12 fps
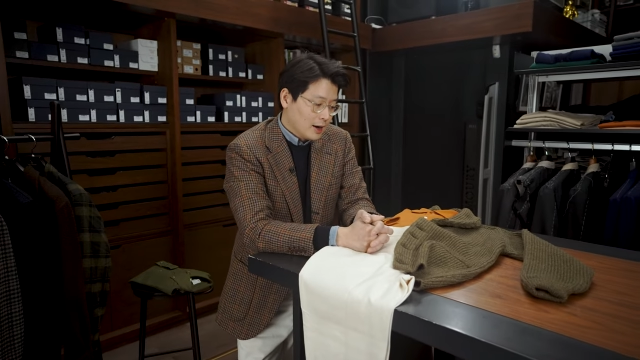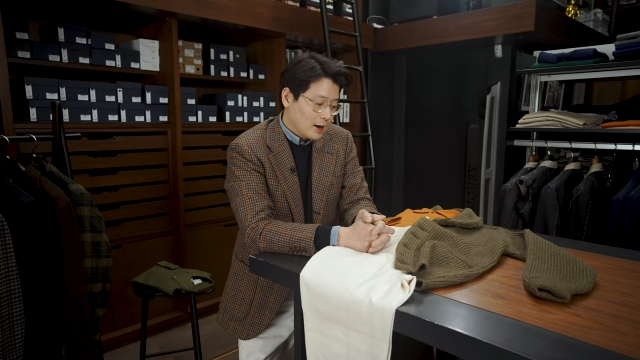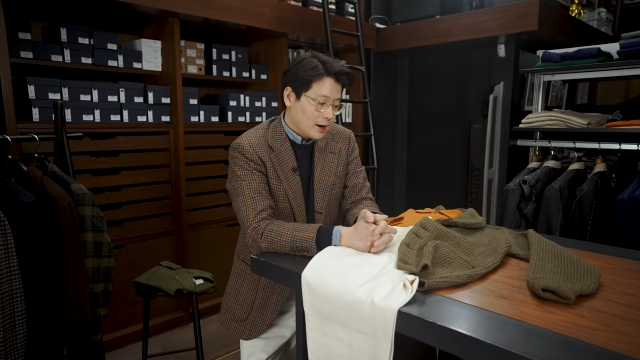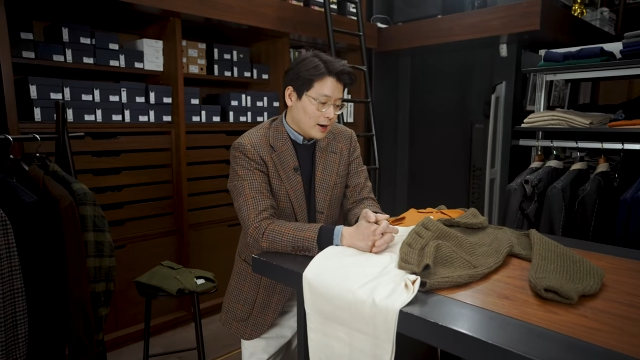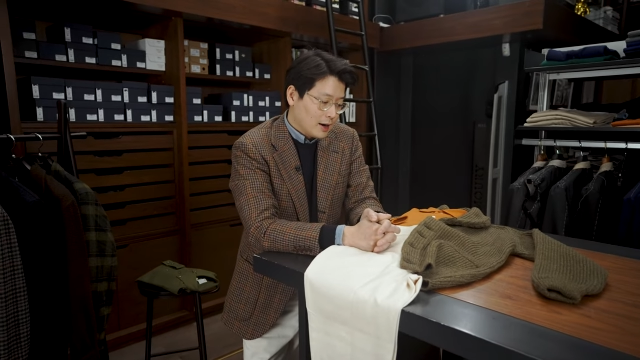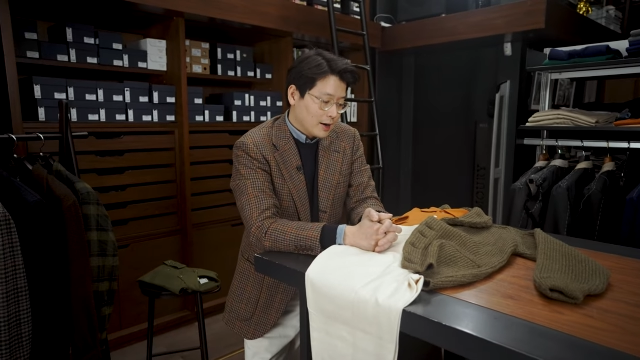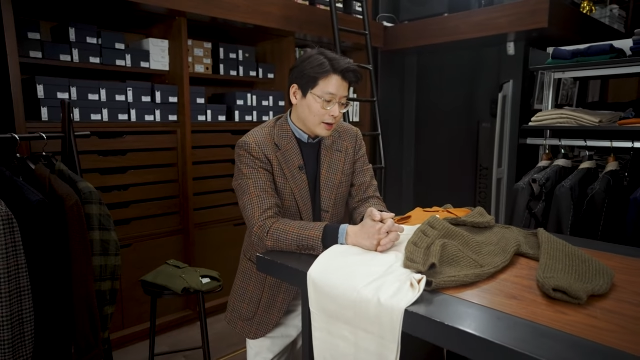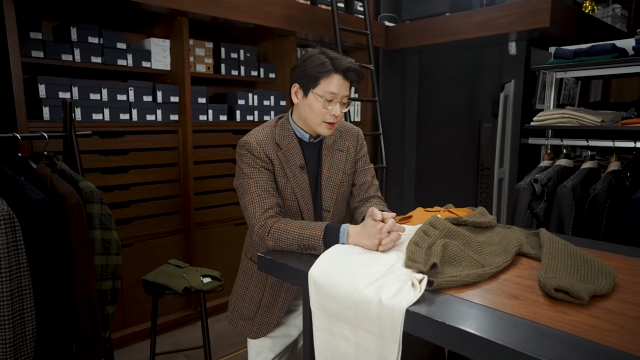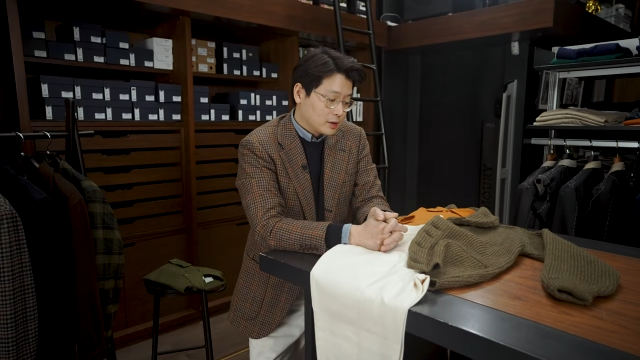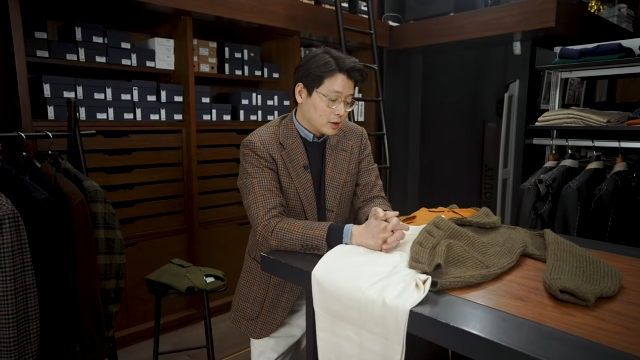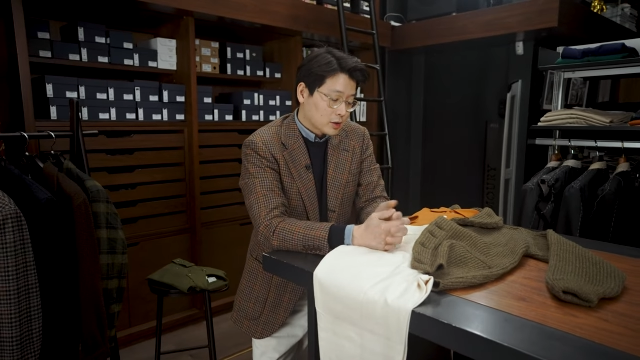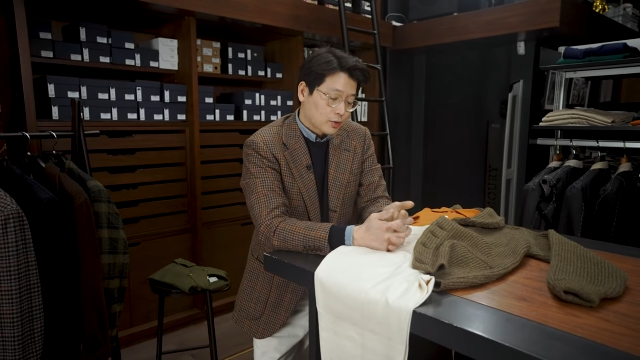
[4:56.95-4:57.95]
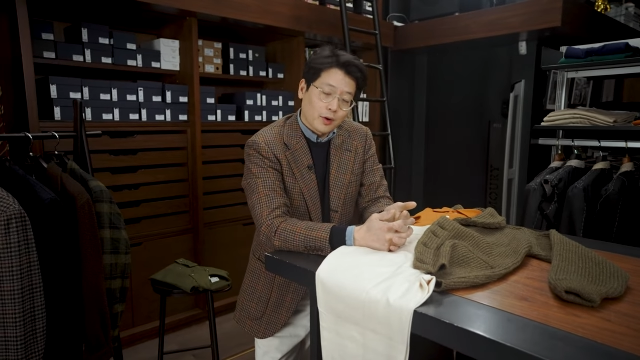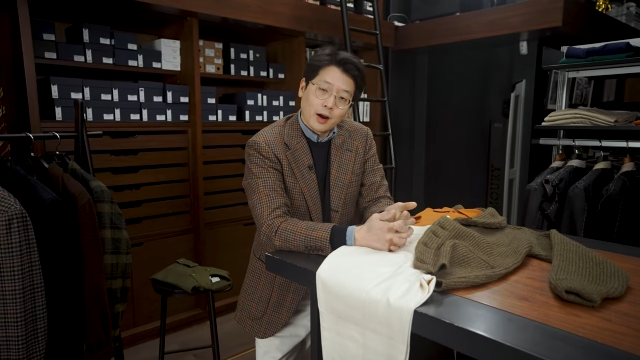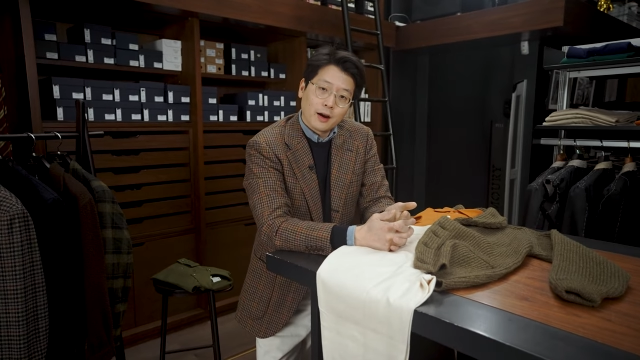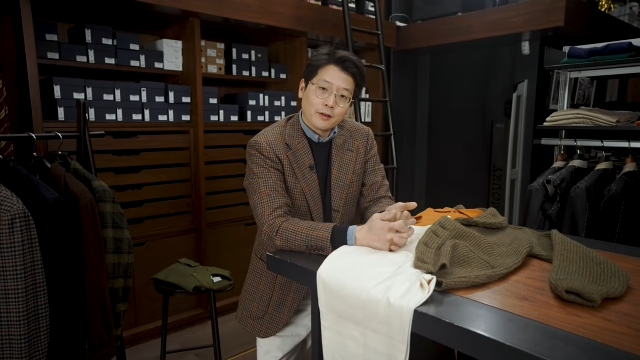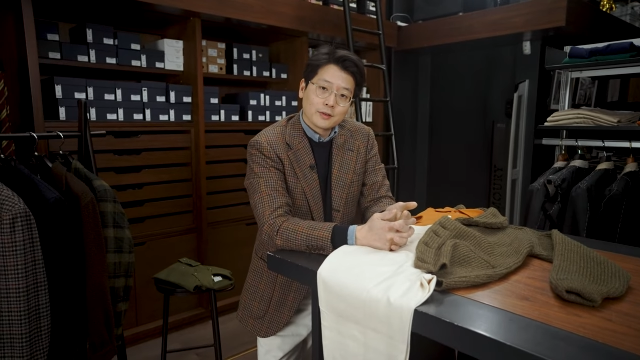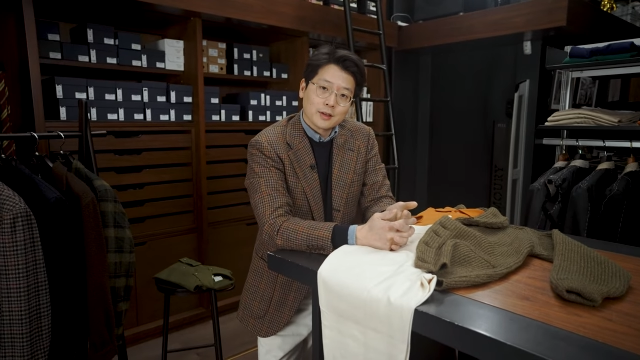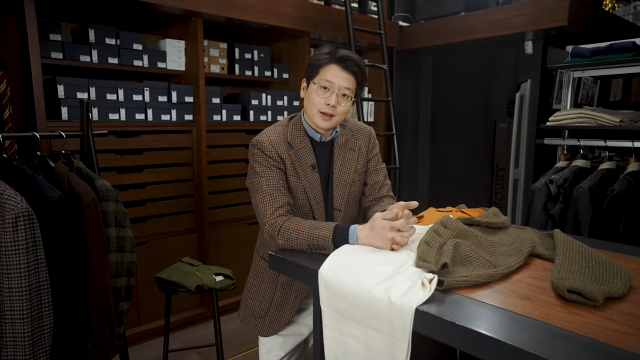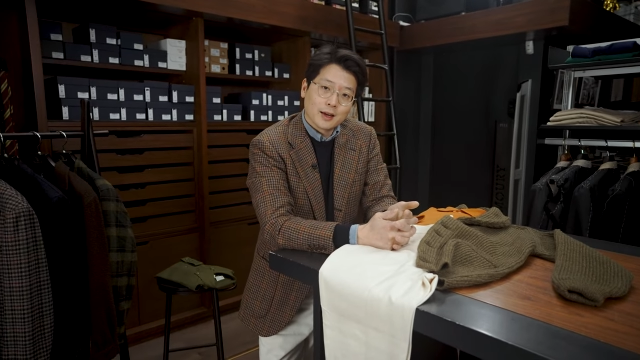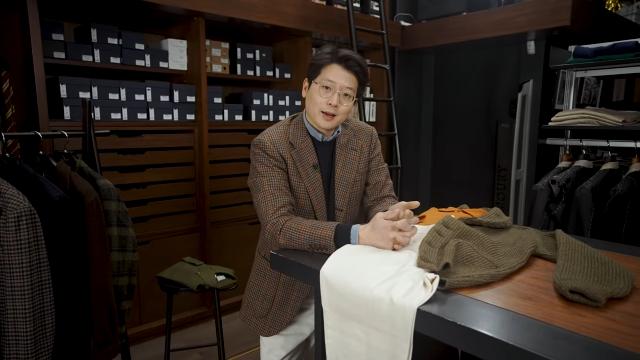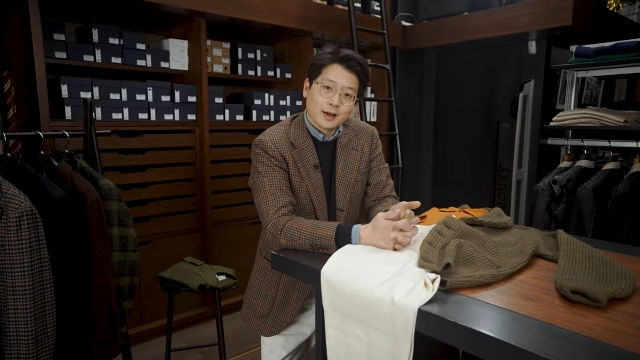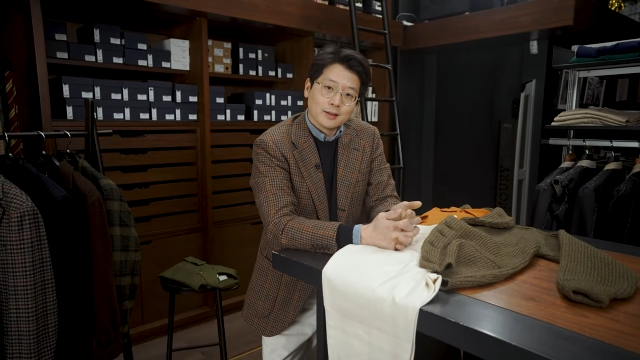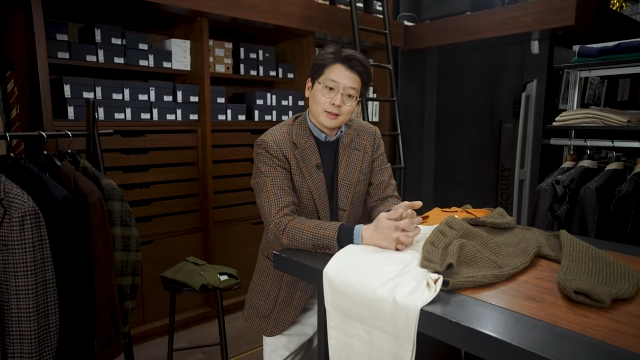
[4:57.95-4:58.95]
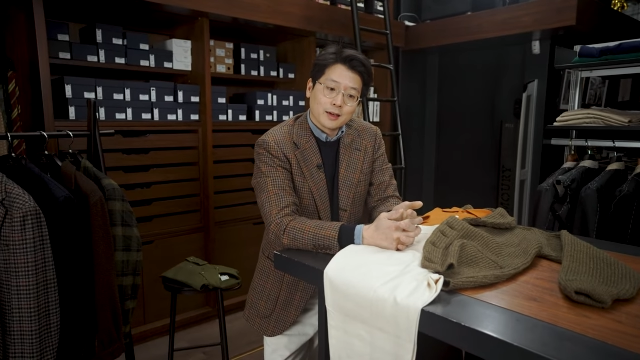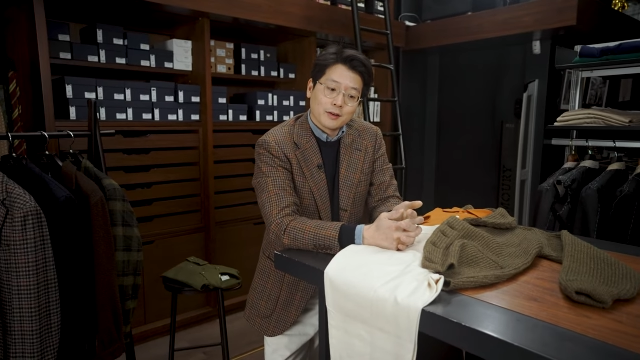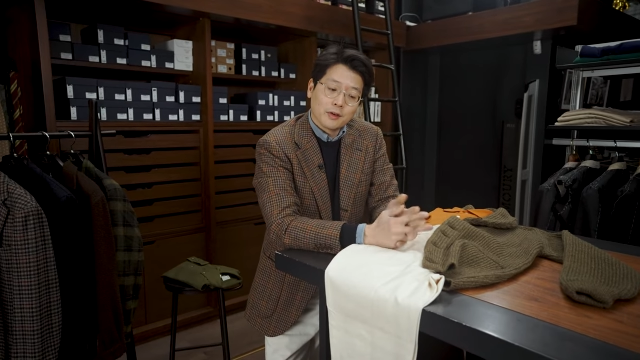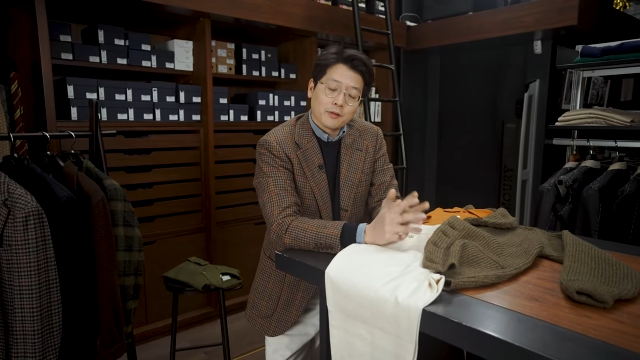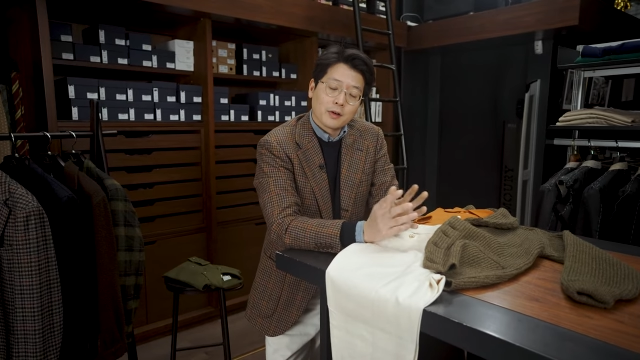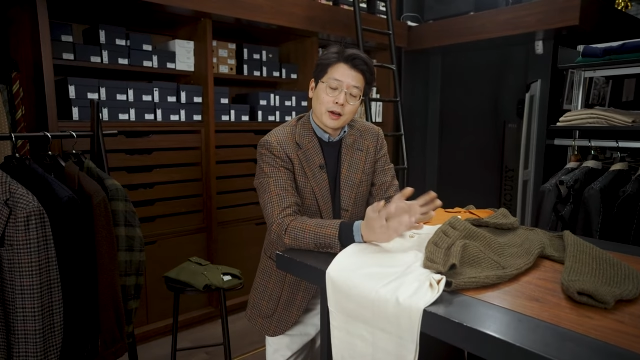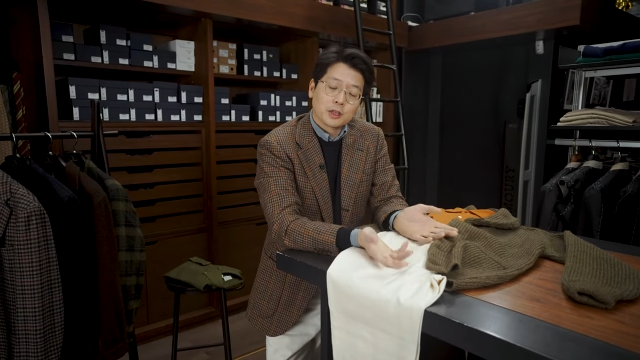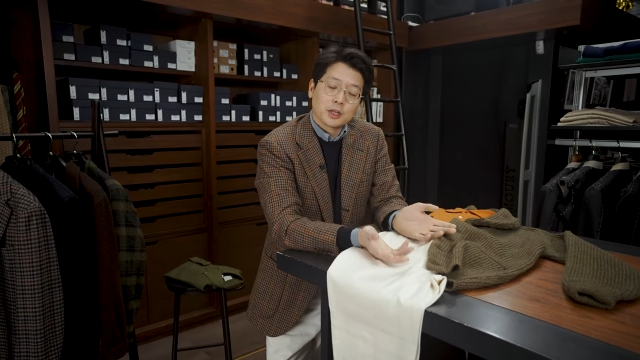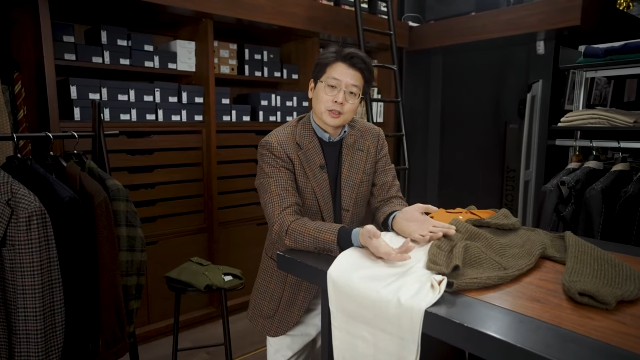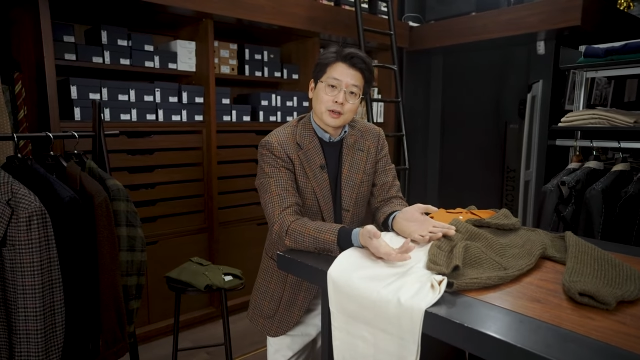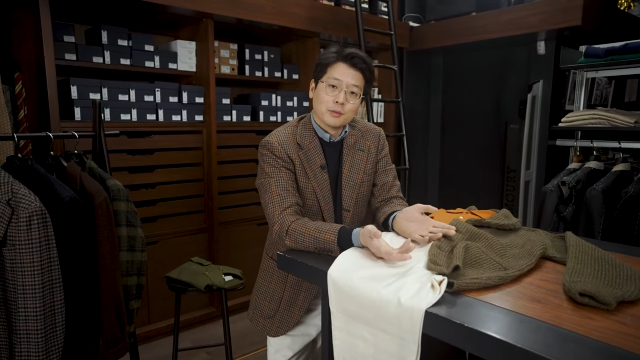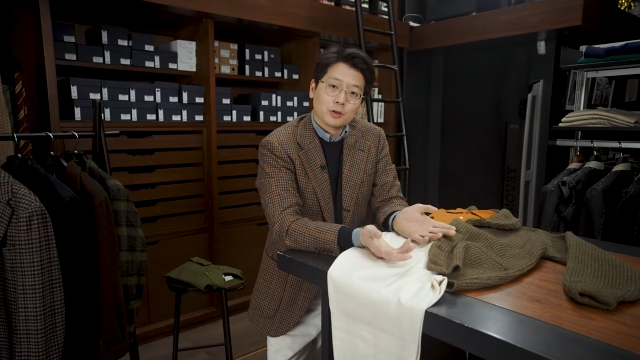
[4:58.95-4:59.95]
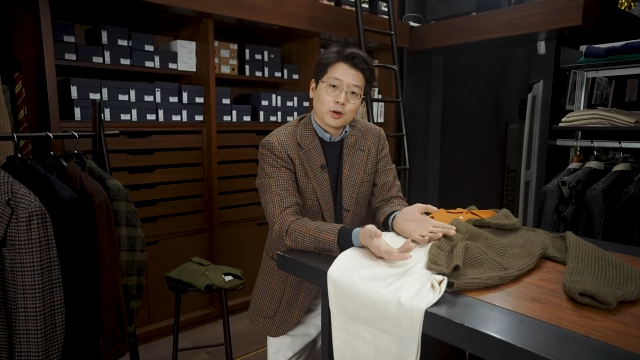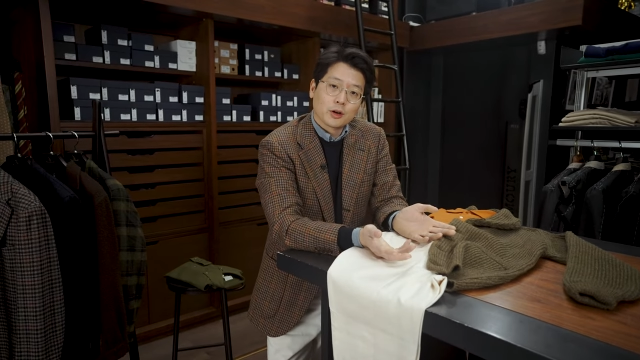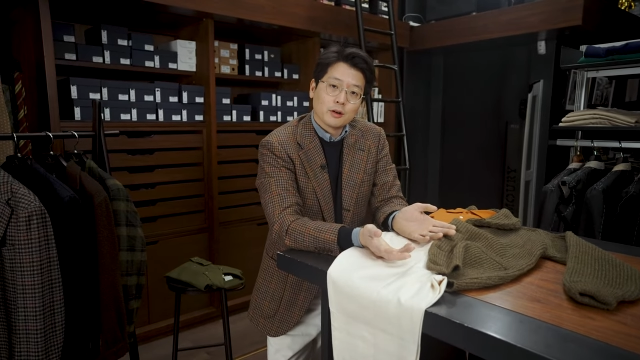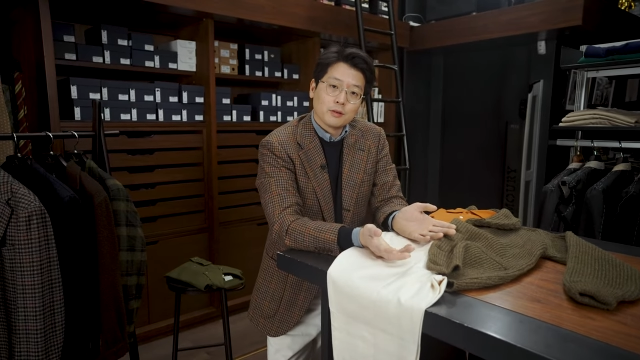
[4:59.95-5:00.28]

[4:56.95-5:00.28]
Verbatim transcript: Uh, it just arrived, and uh, if you haven't had a chance to come and try it